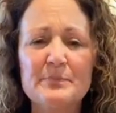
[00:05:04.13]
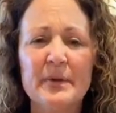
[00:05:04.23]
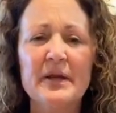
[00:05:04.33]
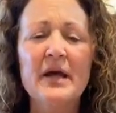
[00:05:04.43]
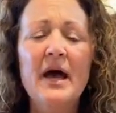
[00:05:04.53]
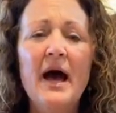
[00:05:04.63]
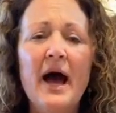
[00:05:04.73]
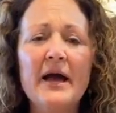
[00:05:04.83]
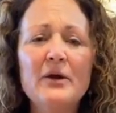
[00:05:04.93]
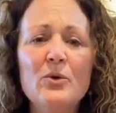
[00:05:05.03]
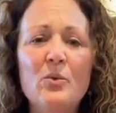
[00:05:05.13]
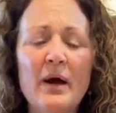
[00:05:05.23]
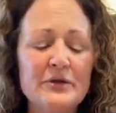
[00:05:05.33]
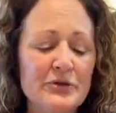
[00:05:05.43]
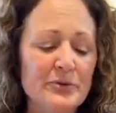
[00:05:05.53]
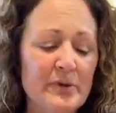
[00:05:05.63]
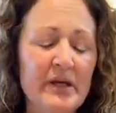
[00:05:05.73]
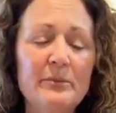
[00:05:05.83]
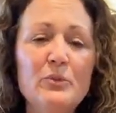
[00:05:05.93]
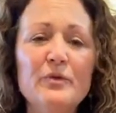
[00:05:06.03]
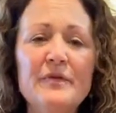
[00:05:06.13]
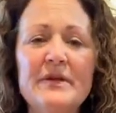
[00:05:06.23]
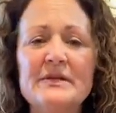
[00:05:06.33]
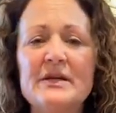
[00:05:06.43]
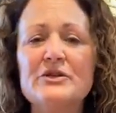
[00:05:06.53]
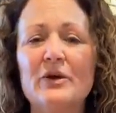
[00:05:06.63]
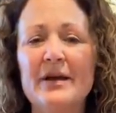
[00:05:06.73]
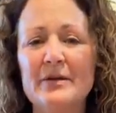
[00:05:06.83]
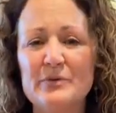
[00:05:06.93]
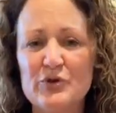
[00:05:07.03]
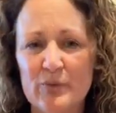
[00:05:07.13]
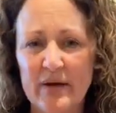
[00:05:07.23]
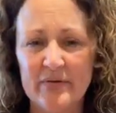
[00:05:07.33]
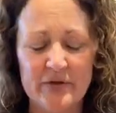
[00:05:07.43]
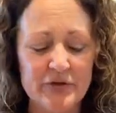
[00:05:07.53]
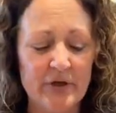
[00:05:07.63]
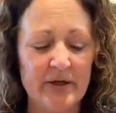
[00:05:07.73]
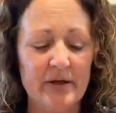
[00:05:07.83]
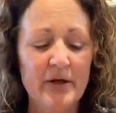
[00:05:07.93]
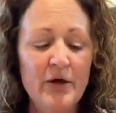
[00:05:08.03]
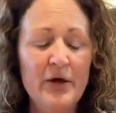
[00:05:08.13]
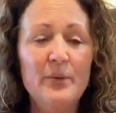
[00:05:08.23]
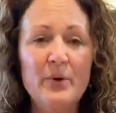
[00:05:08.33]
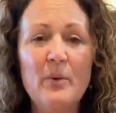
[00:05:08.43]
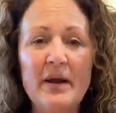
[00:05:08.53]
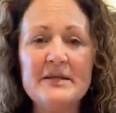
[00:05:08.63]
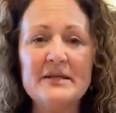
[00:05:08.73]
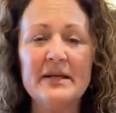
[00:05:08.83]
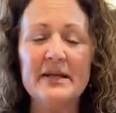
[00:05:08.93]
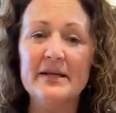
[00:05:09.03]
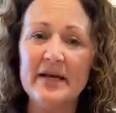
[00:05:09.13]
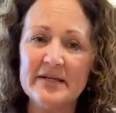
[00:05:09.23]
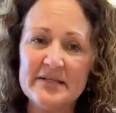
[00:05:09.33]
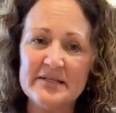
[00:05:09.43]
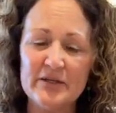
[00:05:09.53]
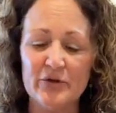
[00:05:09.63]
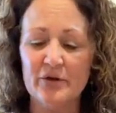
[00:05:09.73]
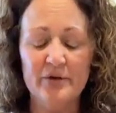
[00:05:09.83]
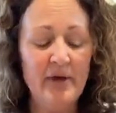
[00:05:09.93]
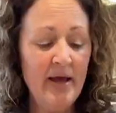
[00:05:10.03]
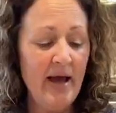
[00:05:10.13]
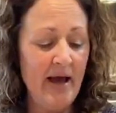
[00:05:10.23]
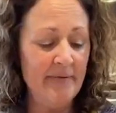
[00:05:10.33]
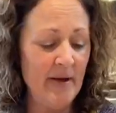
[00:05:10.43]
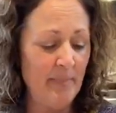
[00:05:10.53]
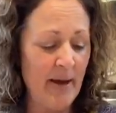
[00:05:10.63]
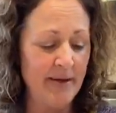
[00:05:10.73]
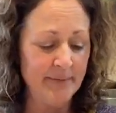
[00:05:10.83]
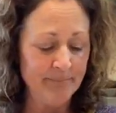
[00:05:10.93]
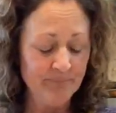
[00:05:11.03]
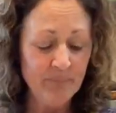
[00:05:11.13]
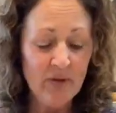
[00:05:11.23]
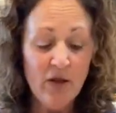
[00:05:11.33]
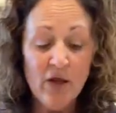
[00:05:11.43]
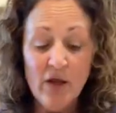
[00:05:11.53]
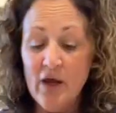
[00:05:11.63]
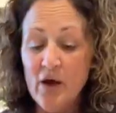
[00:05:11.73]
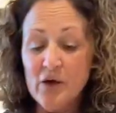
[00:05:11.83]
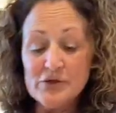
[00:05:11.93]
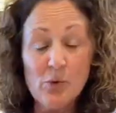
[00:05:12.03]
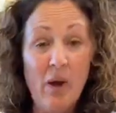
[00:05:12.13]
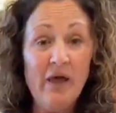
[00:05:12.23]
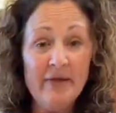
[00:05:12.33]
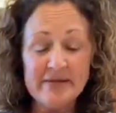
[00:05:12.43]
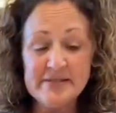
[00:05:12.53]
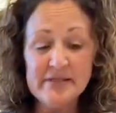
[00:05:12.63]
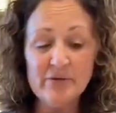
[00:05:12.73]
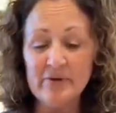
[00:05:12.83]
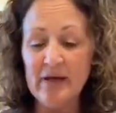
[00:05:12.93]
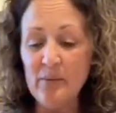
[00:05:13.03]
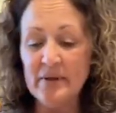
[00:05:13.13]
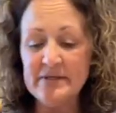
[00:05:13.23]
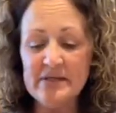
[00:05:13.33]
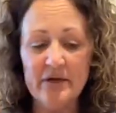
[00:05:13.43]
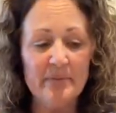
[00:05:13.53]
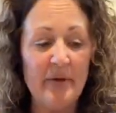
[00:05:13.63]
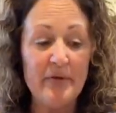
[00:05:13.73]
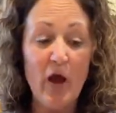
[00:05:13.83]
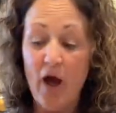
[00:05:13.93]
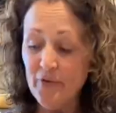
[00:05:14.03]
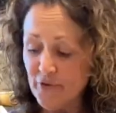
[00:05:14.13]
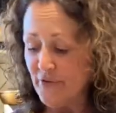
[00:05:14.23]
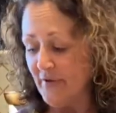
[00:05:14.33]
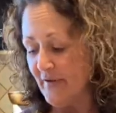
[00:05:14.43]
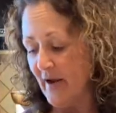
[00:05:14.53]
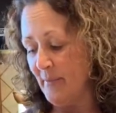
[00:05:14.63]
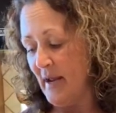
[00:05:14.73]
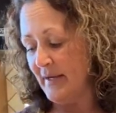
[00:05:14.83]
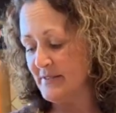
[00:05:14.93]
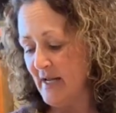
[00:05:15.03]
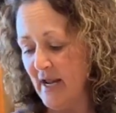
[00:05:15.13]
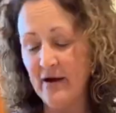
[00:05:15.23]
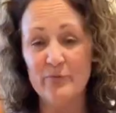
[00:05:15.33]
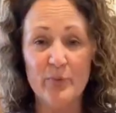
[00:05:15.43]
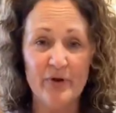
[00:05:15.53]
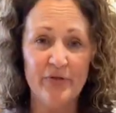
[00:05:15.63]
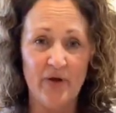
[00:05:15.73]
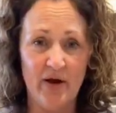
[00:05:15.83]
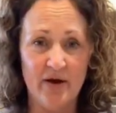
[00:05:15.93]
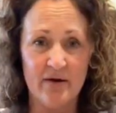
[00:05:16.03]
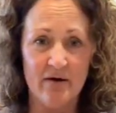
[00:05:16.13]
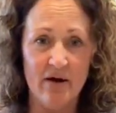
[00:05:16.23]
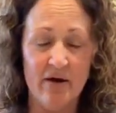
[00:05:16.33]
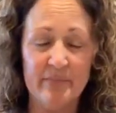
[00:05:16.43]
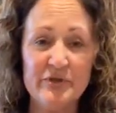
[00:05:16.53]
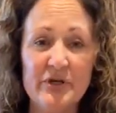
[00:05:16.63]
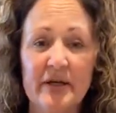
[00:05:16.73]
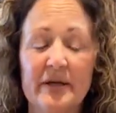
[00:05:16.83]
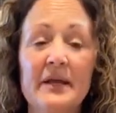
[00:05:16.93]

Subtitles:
but I don't want to keep moving these because you'll end up shredding the chicken. We want it to get a nice sear on that bottom. So while that's searing, I wanted to tell you about the other thing that I made to have with our chicken.